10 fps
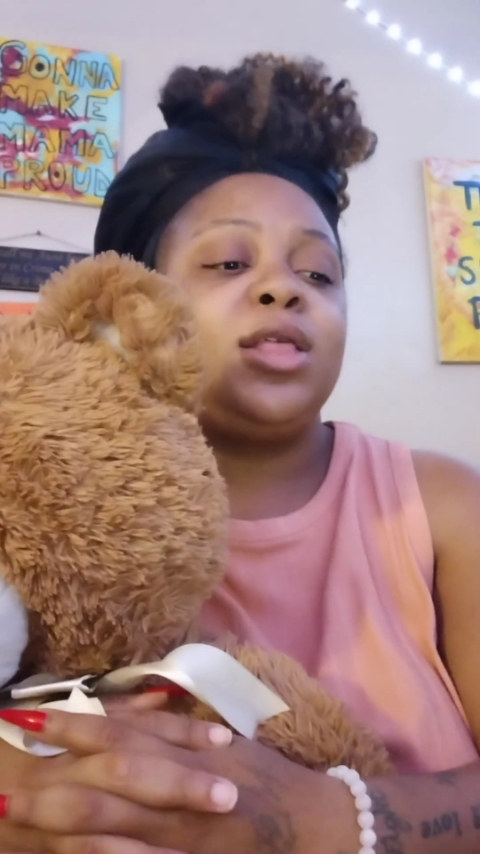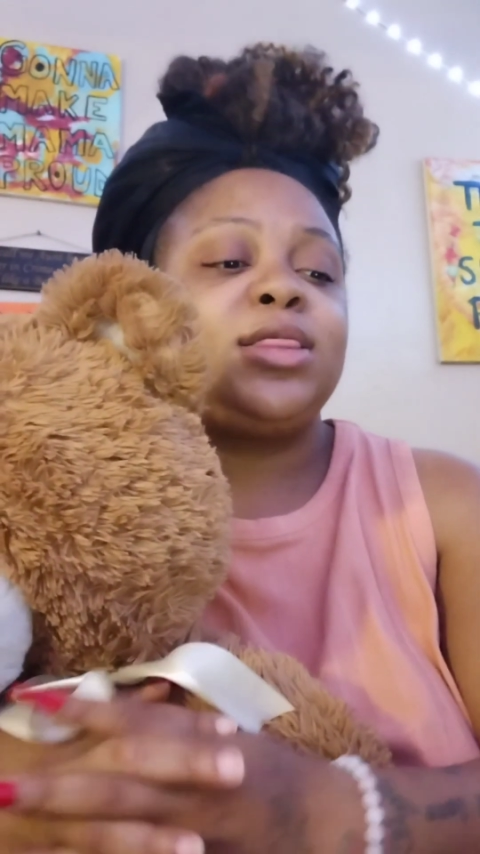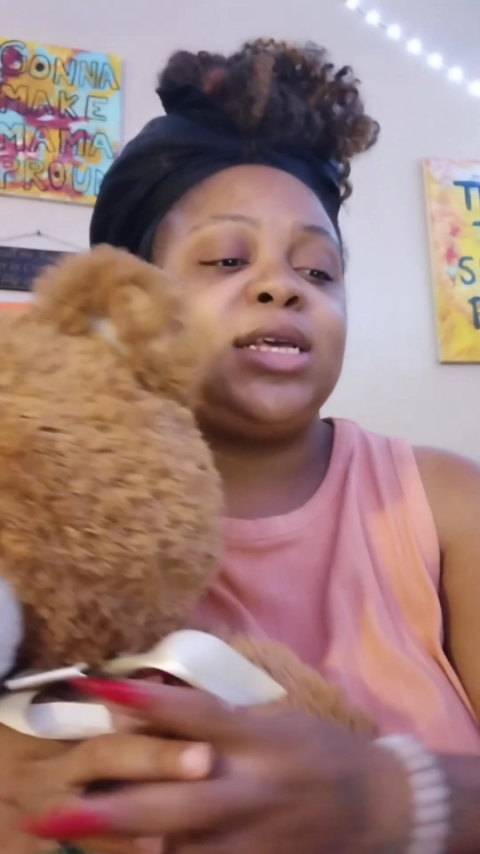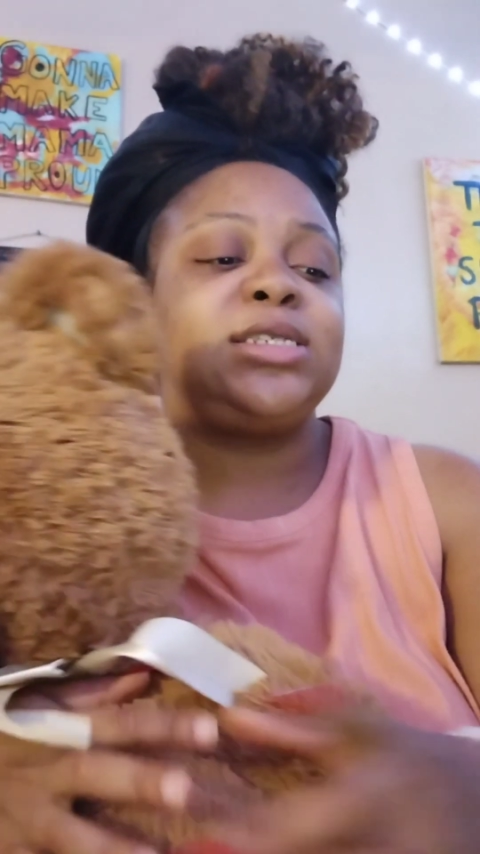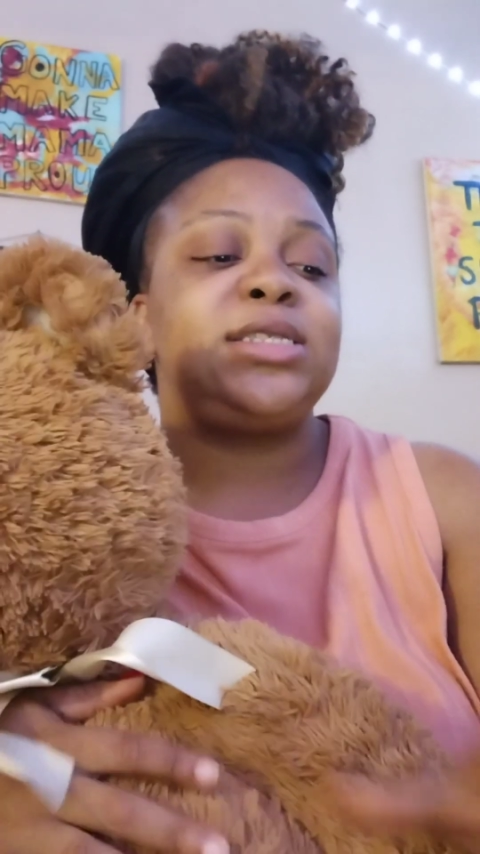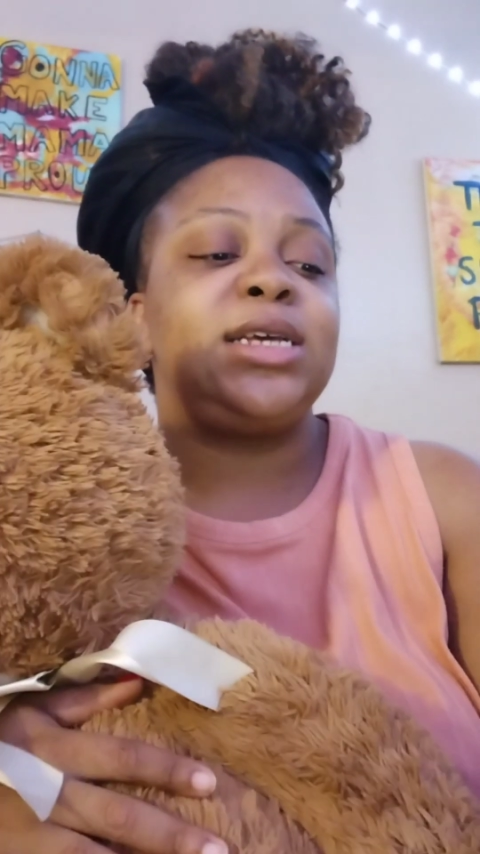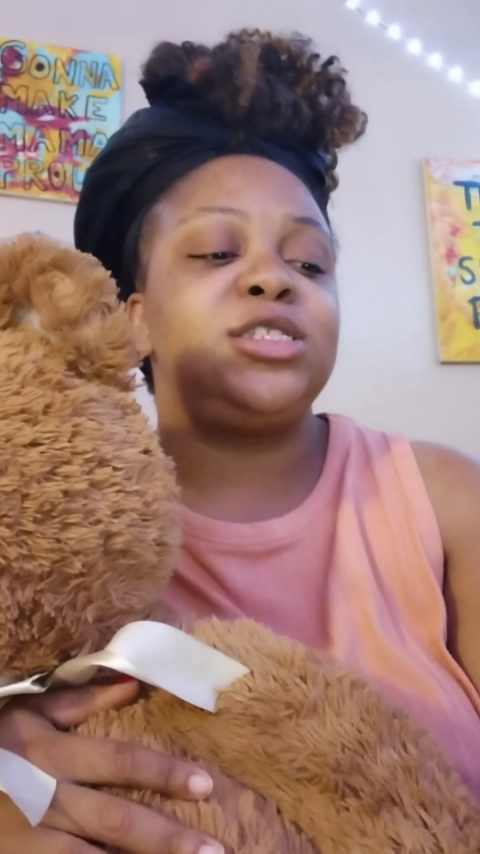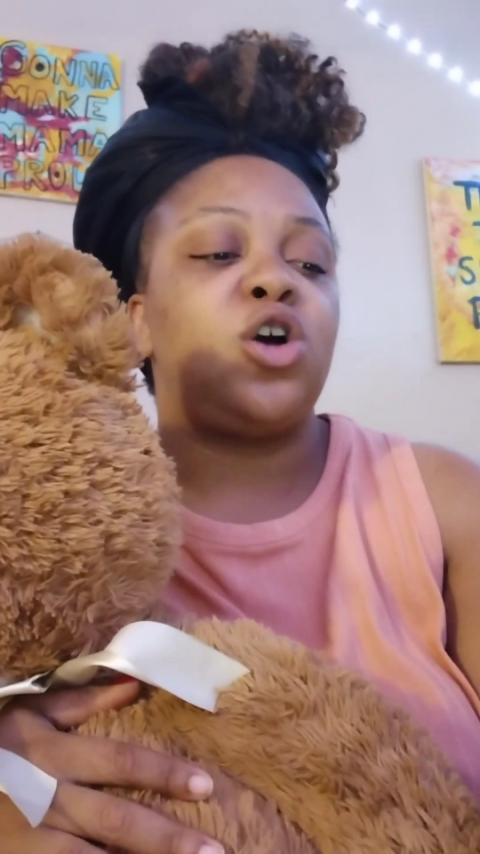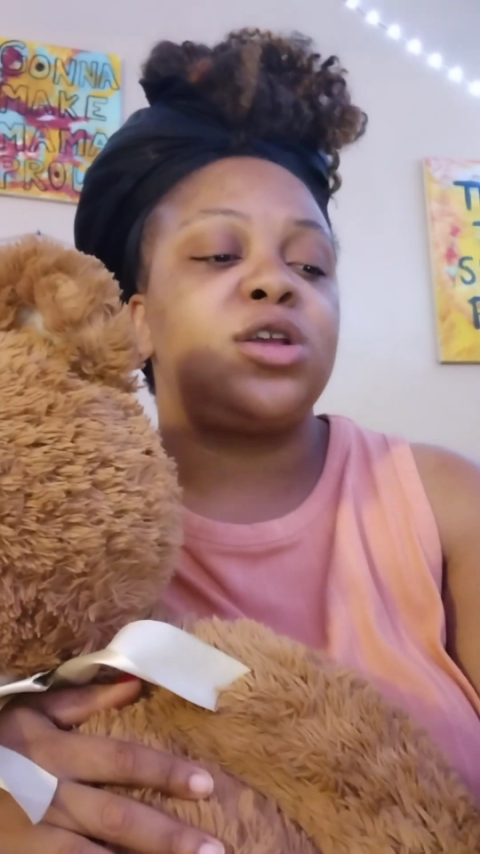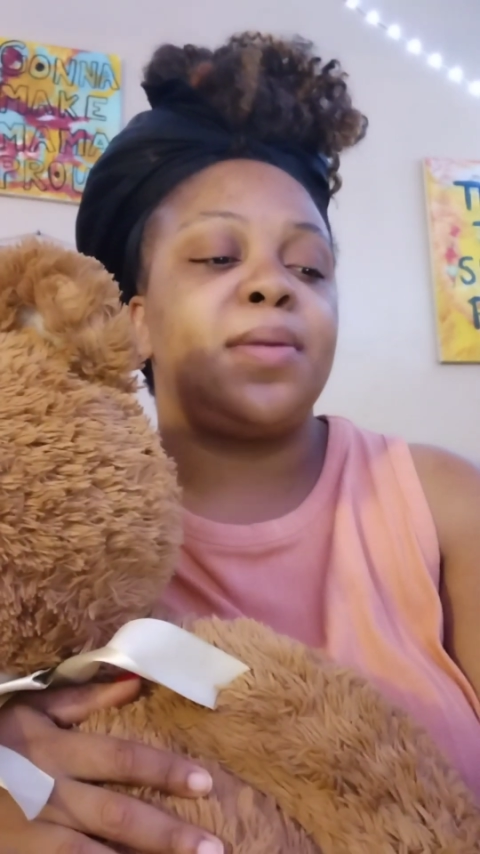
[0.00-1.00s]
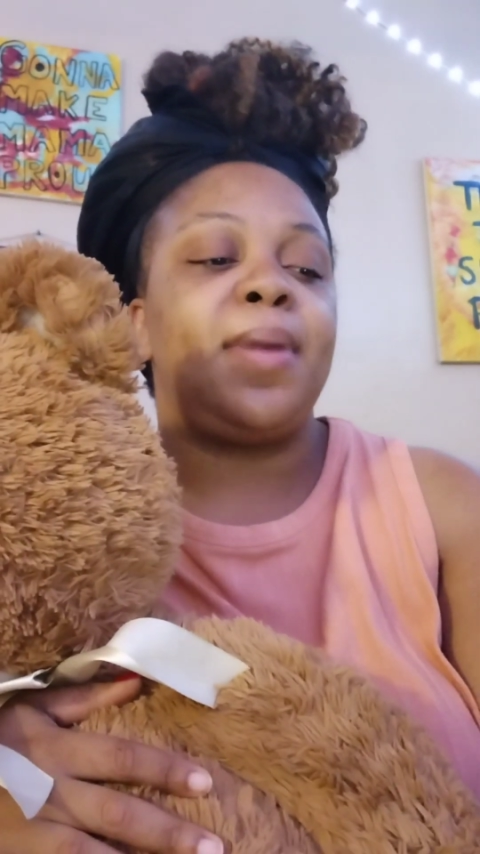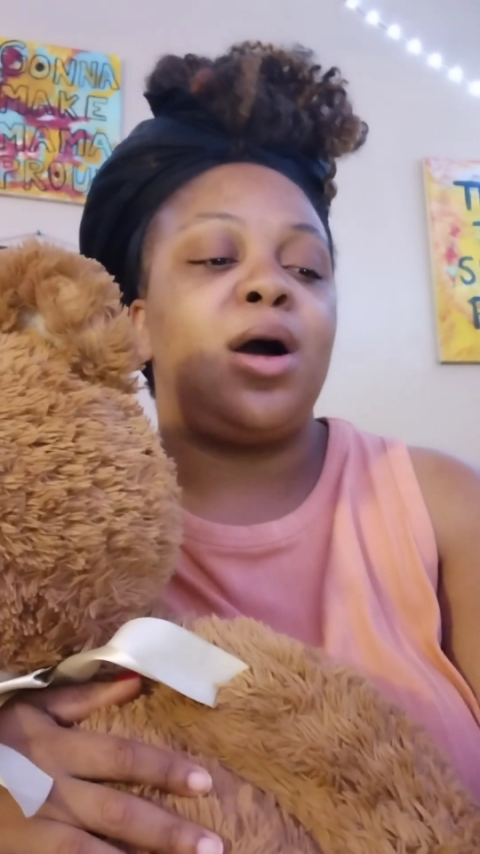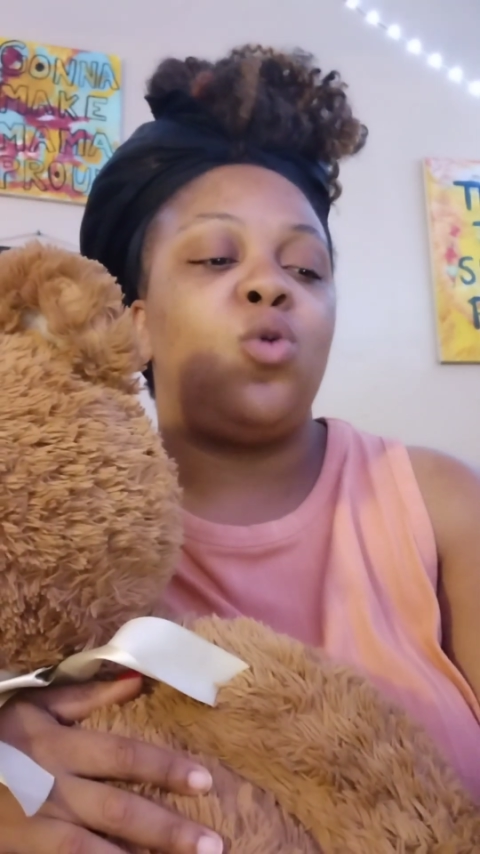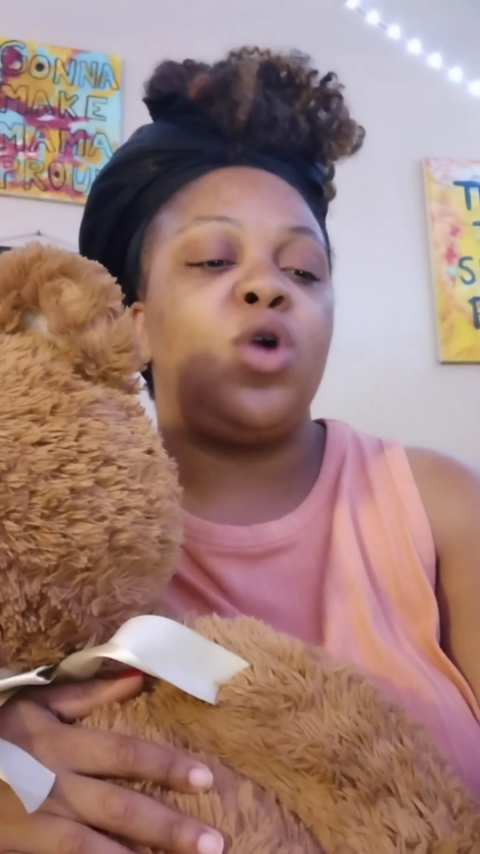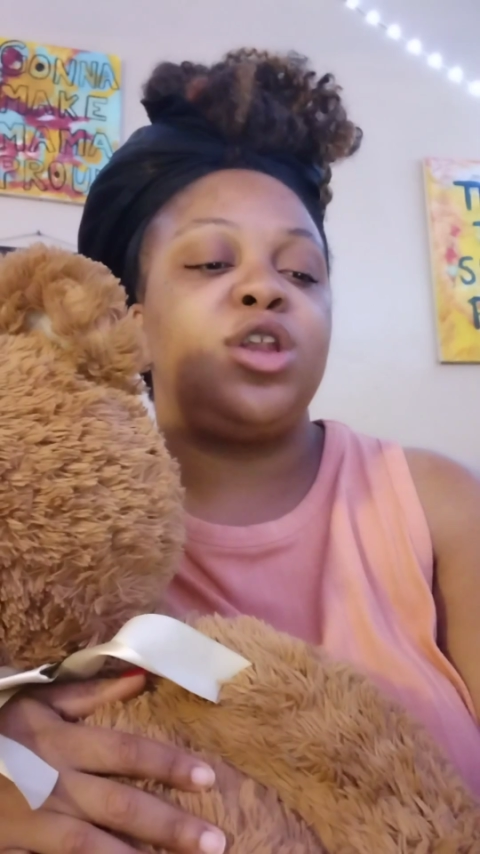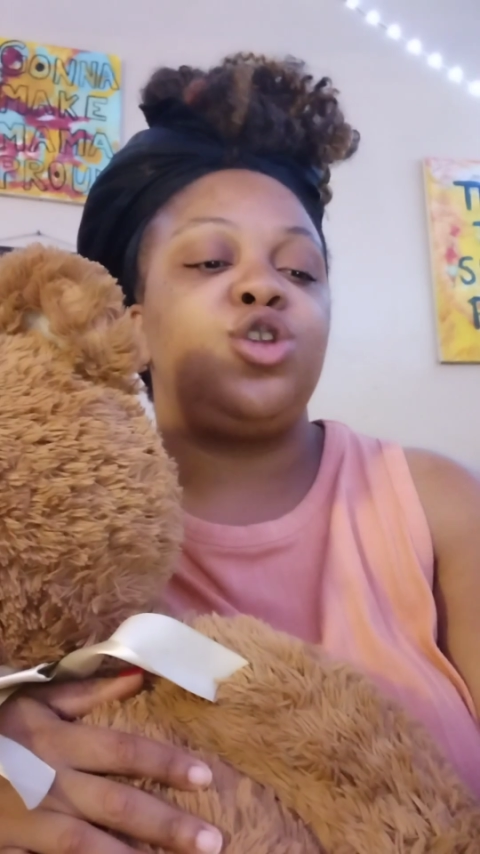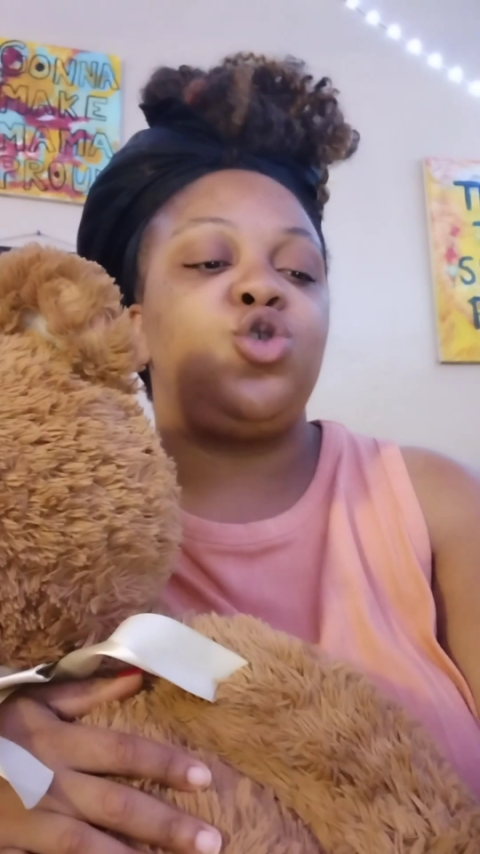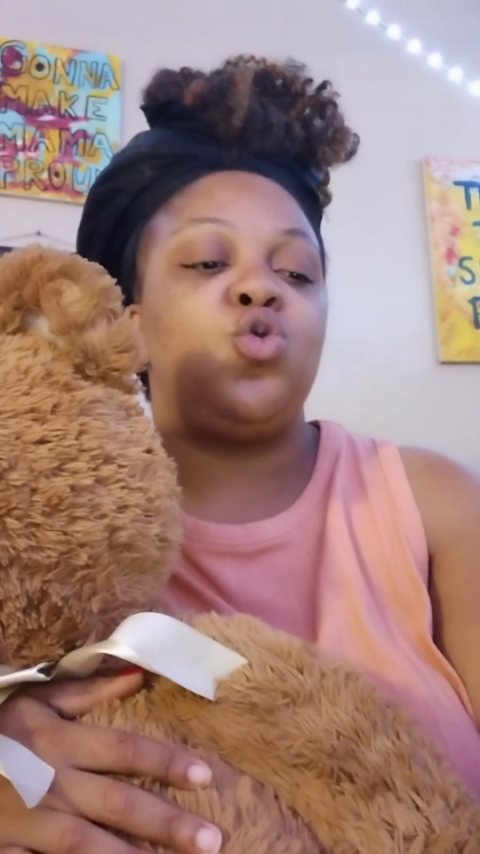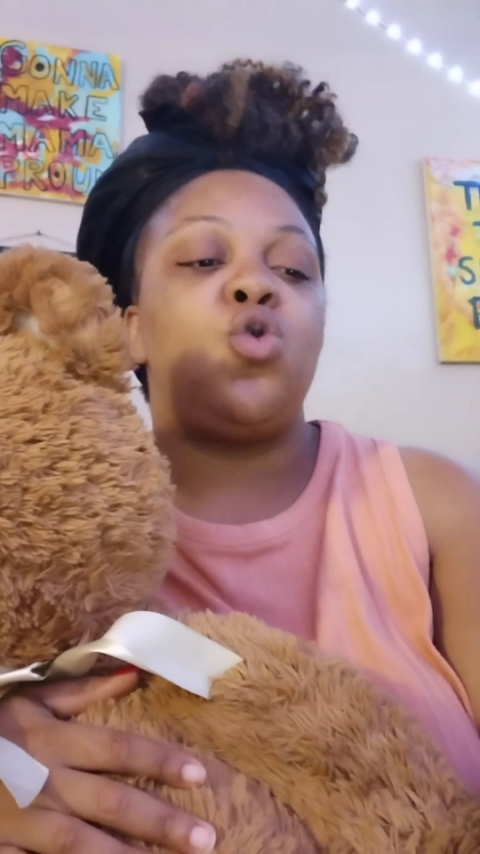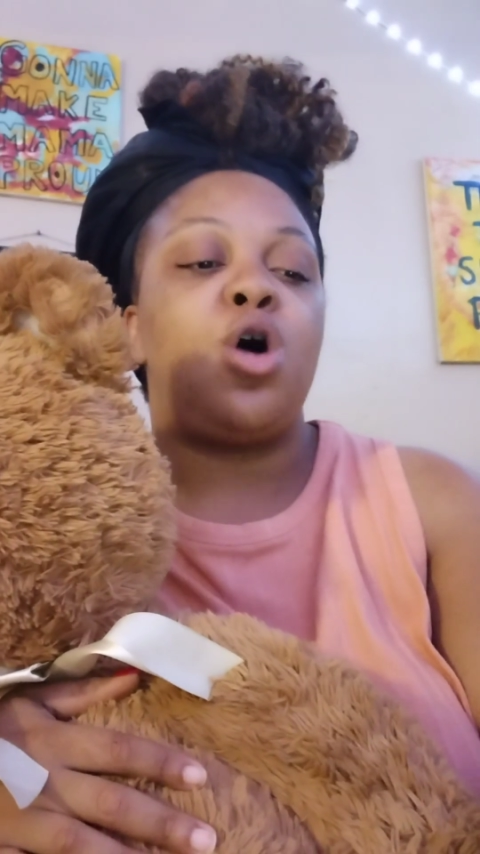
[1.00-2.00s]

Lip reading: This thing talked about when you